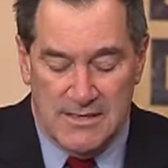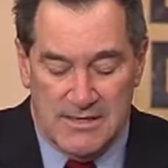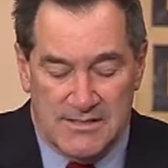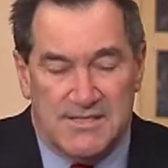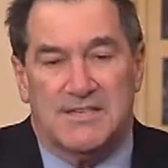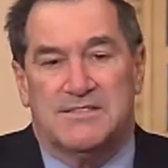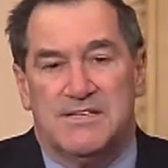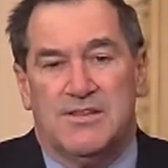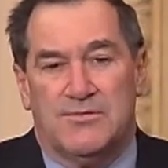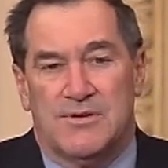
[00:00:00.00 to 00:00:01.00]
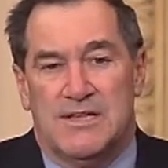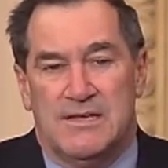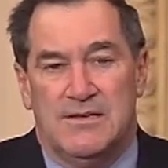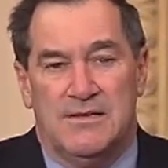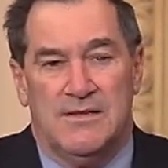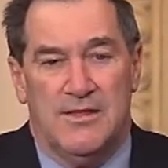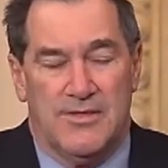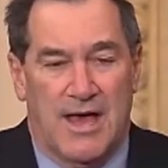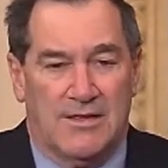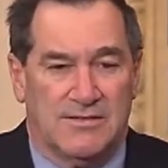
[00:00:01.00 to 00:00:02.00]

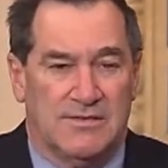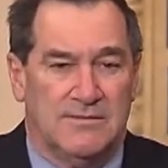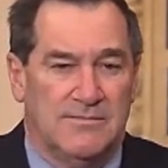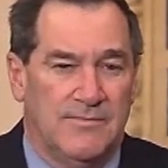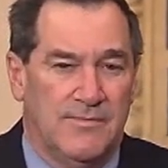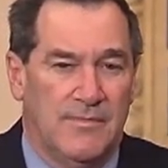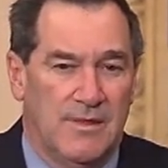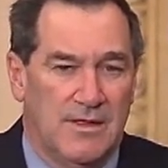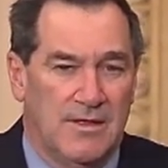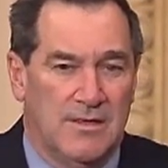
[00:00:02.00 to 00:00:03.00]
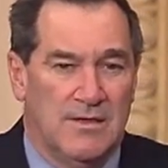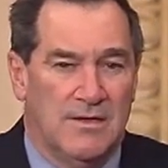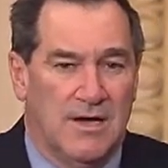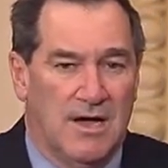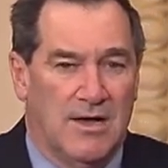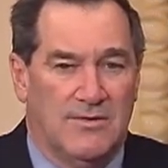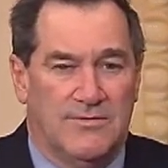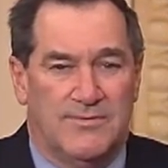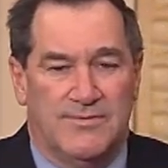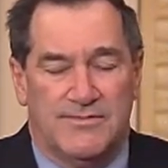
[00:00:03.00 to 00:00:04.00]
63,000 of
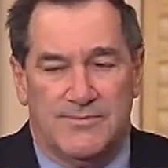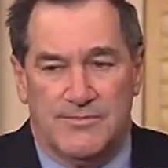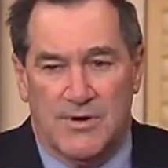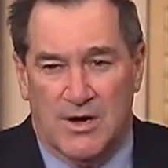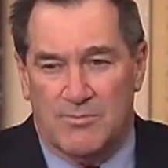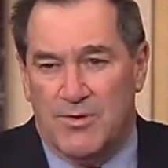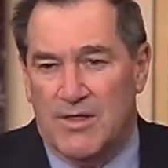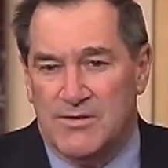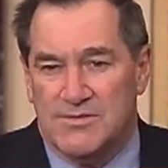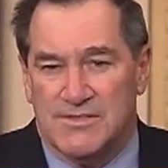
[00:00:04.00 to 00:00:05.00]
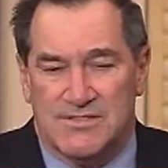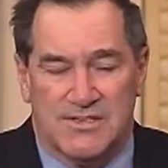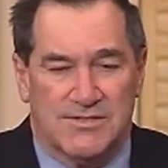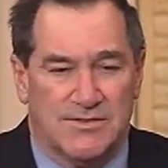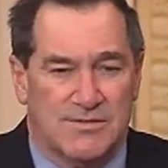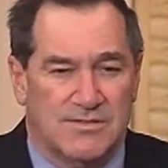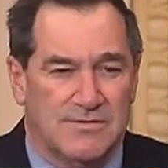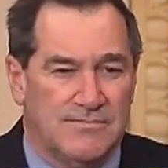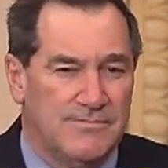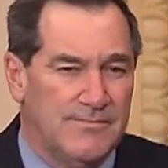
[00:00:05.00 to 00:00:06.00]
our brothers and sisters,
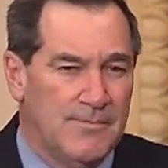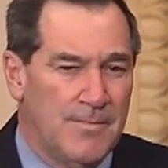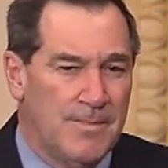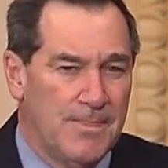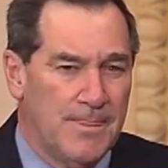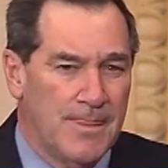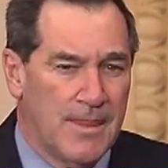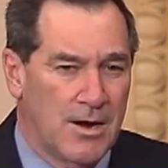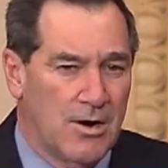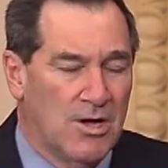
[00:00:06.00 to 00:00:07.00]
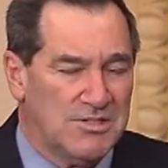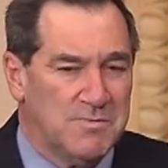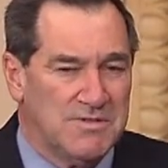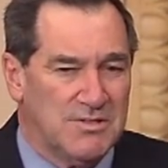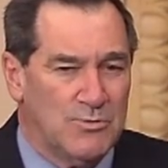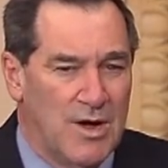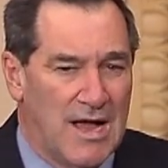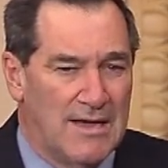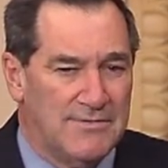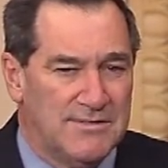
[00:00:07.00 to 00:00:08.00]
our husbands and
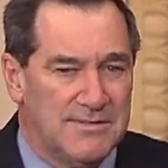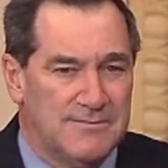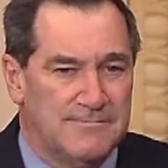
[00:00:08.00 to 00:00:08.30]
wives,